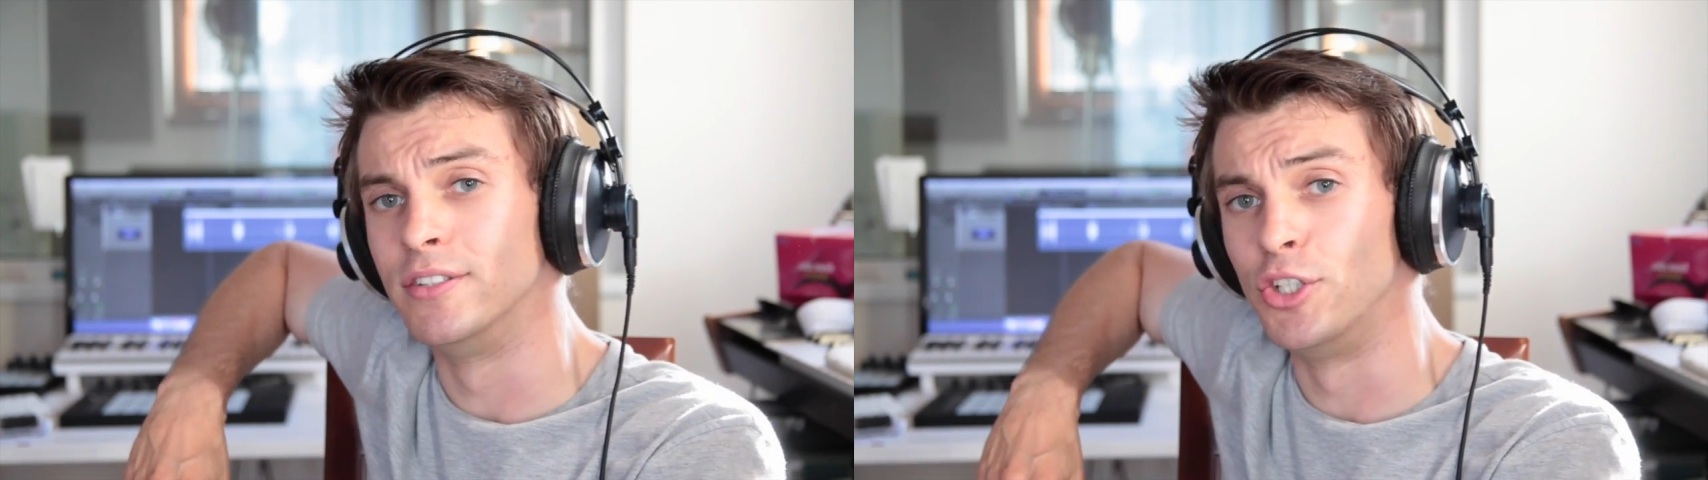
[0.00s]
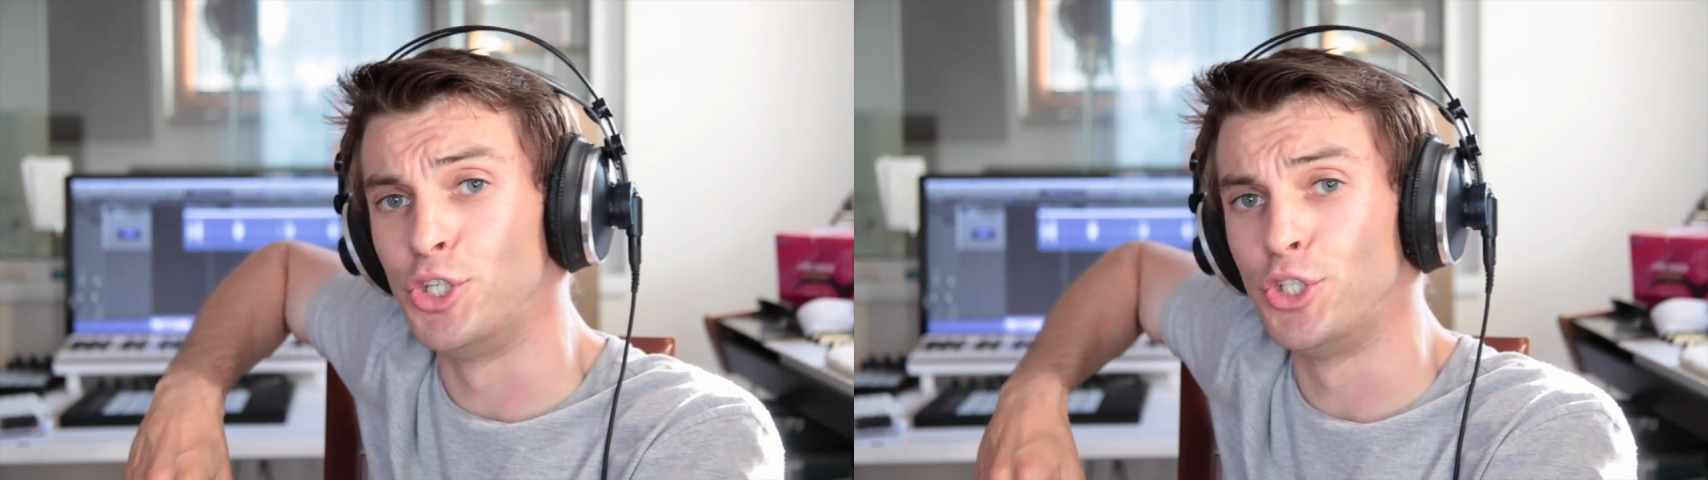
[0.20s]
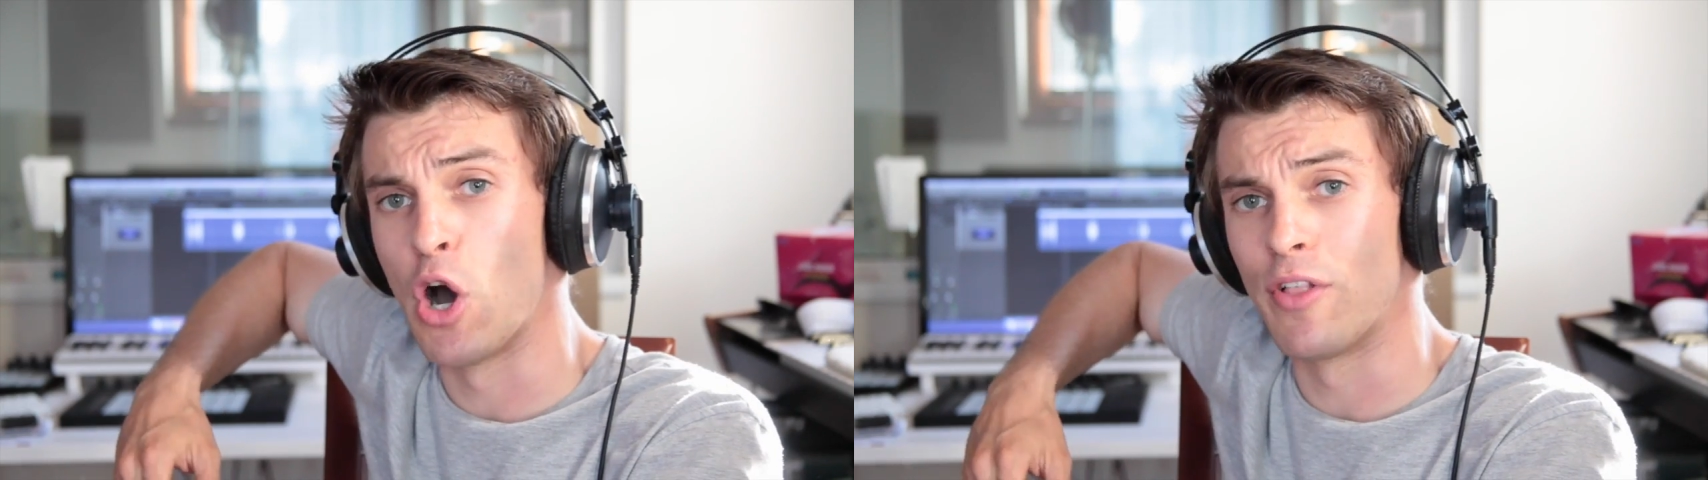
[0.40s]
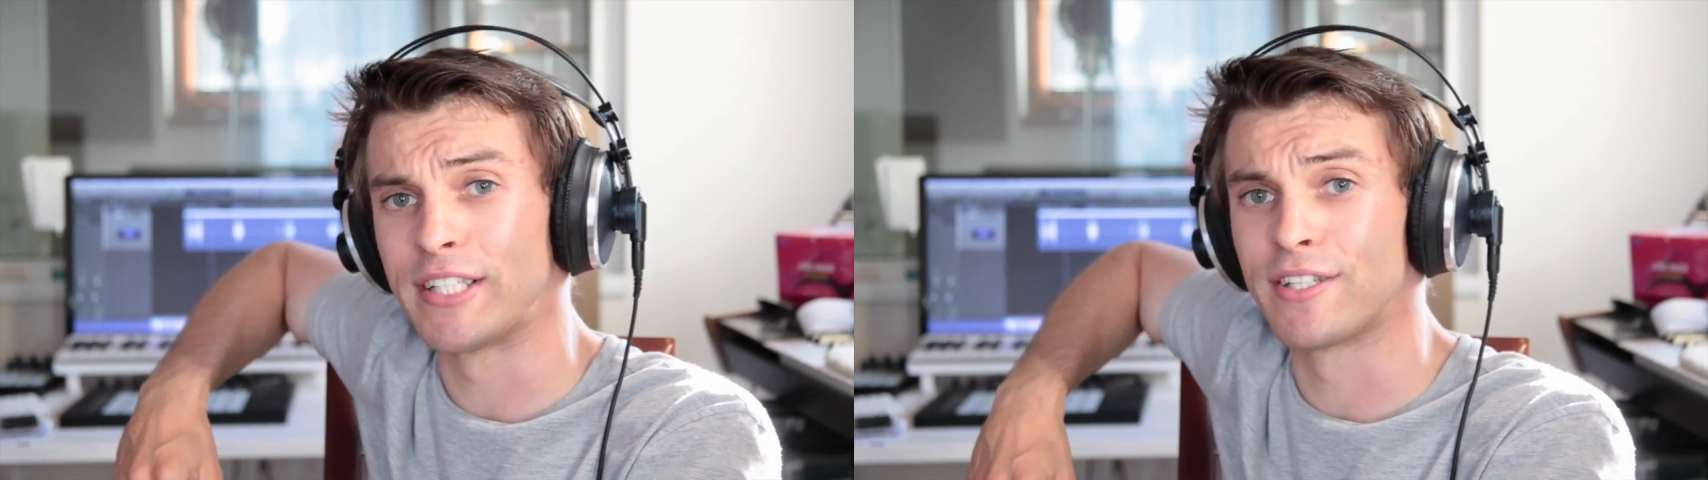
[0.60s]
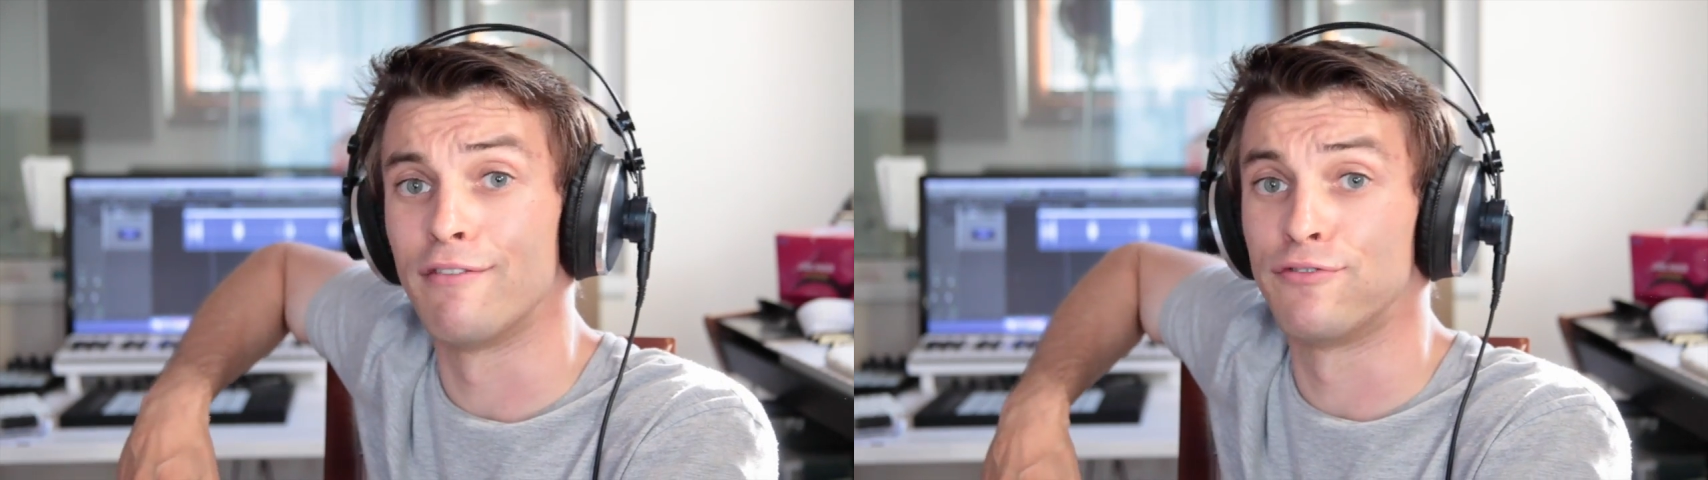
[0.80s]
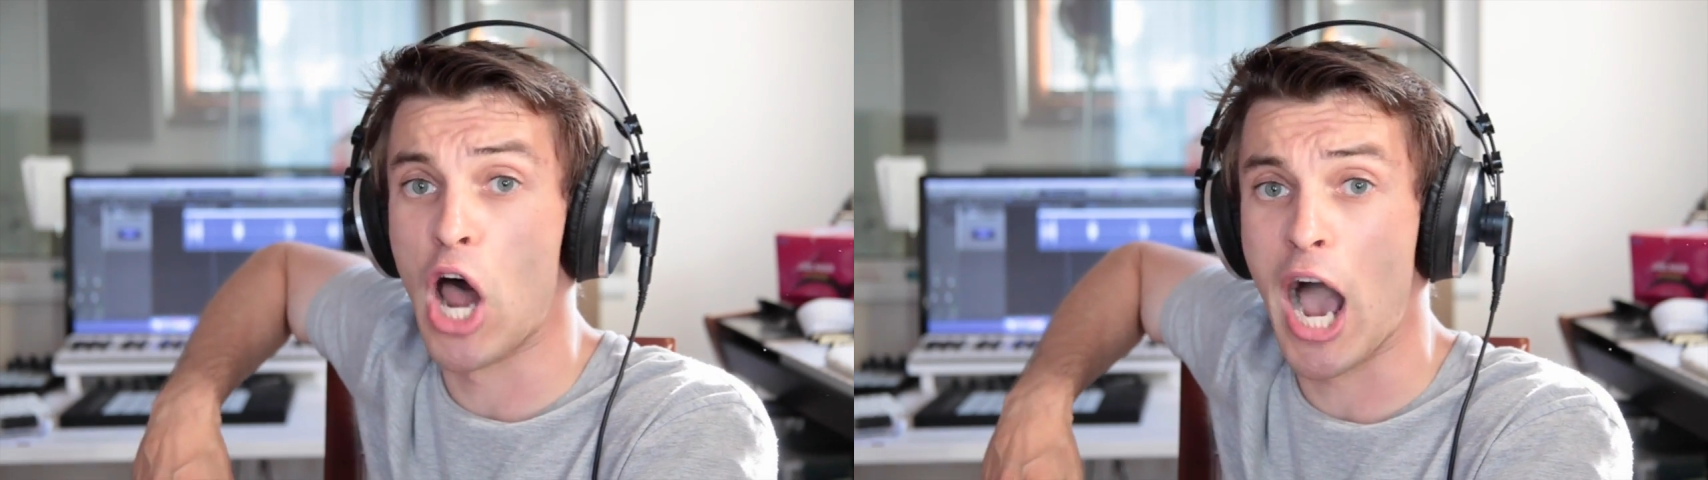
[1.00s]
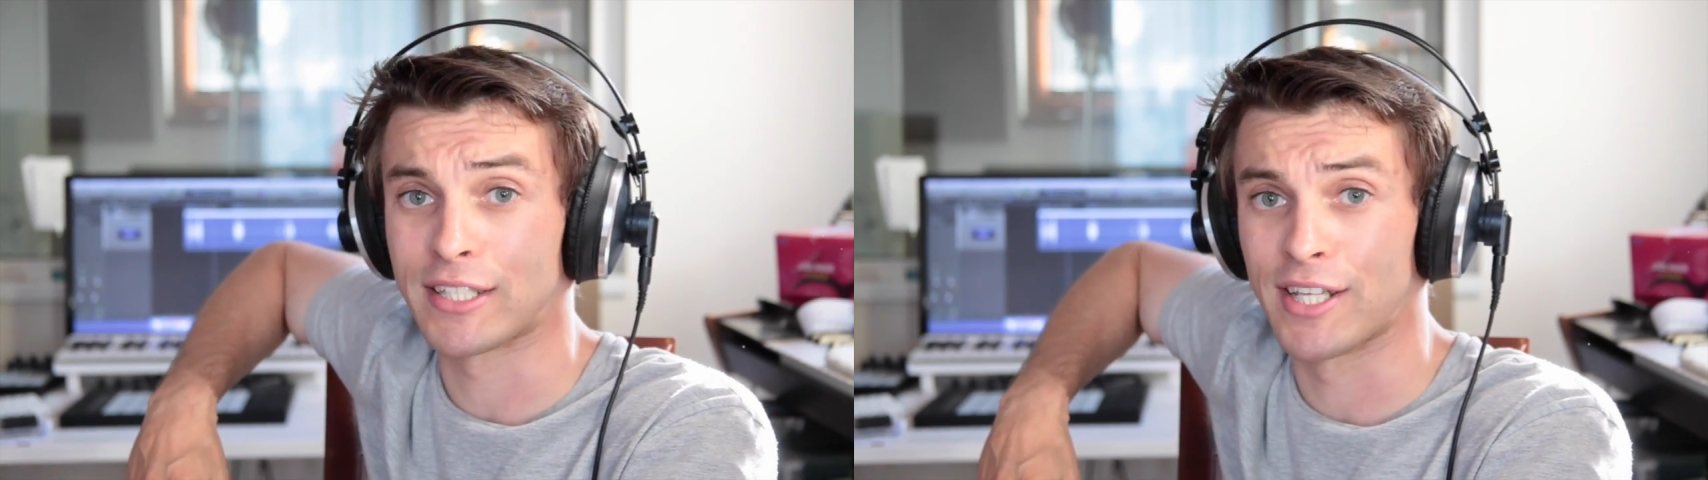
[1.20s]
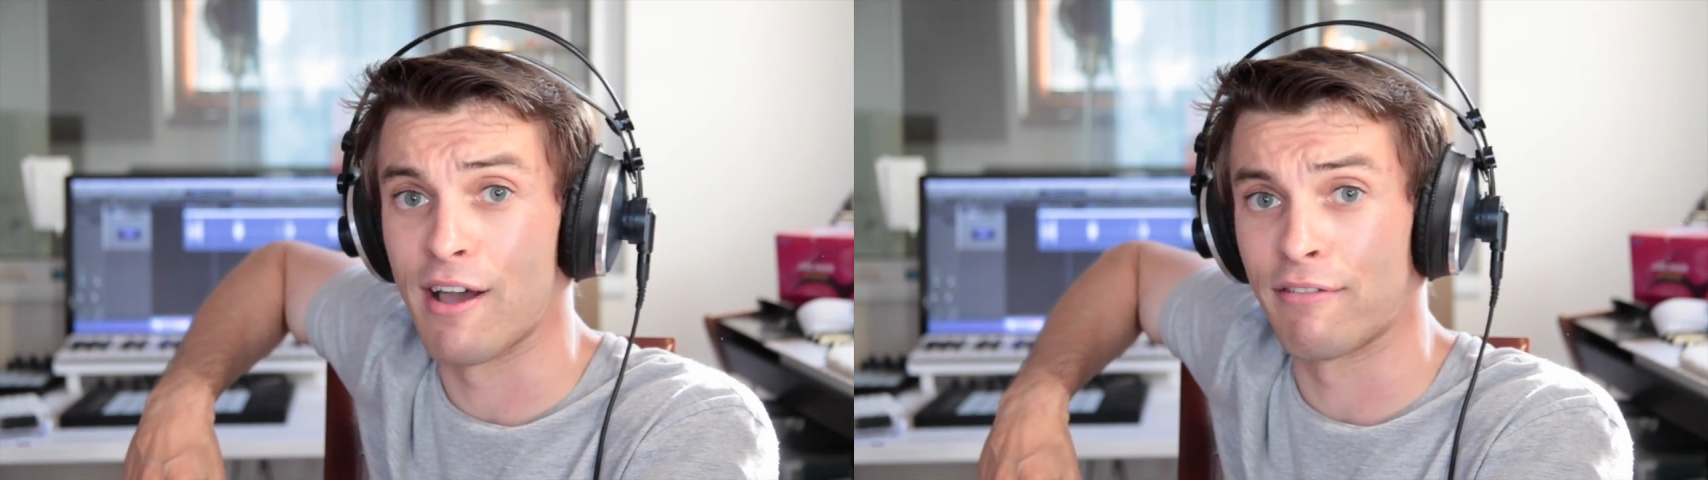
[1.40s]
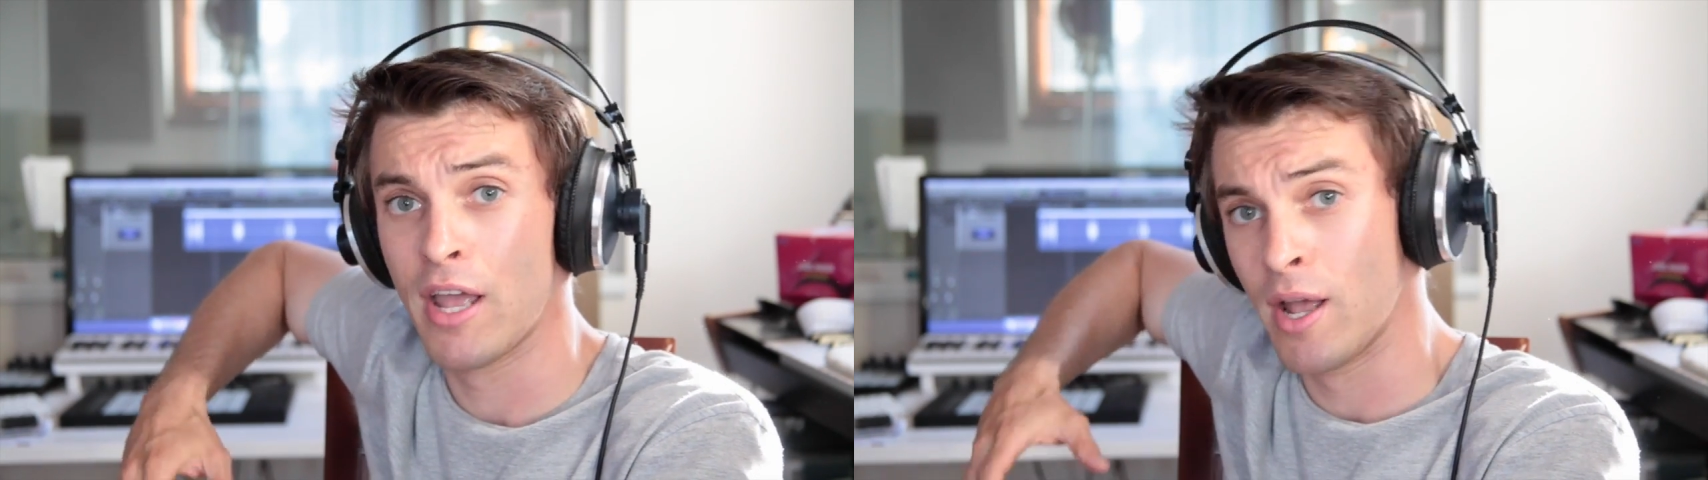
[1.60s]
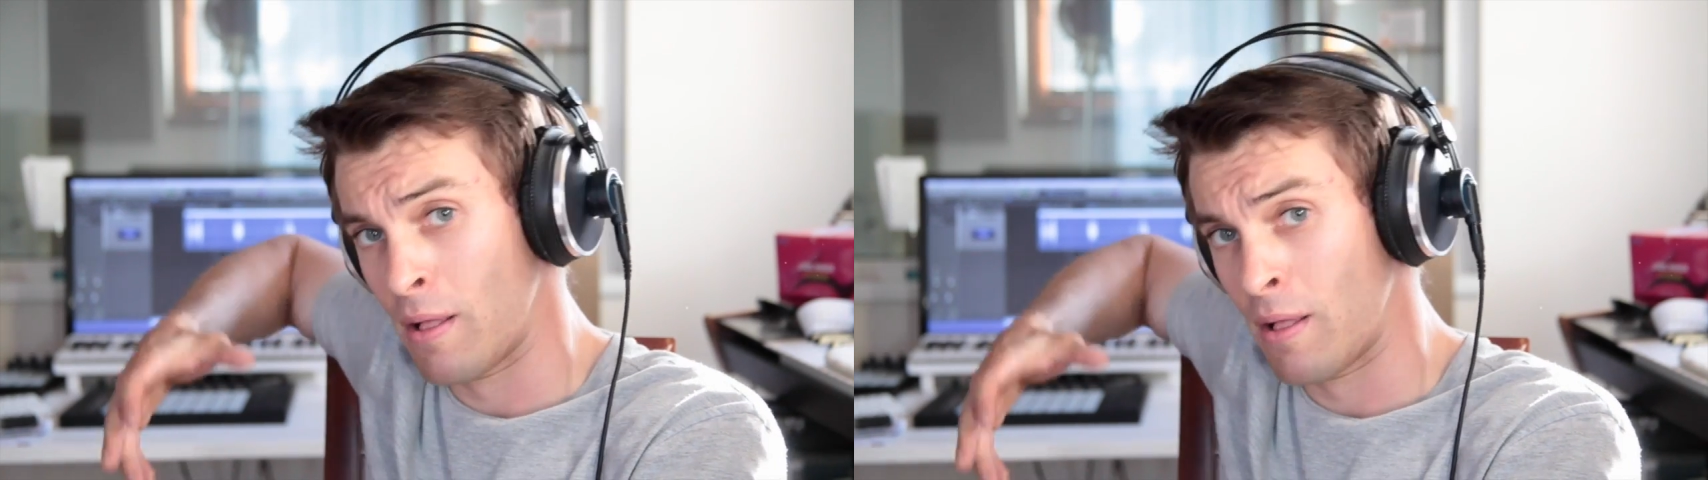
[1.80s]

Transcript: Did you know that some frogs have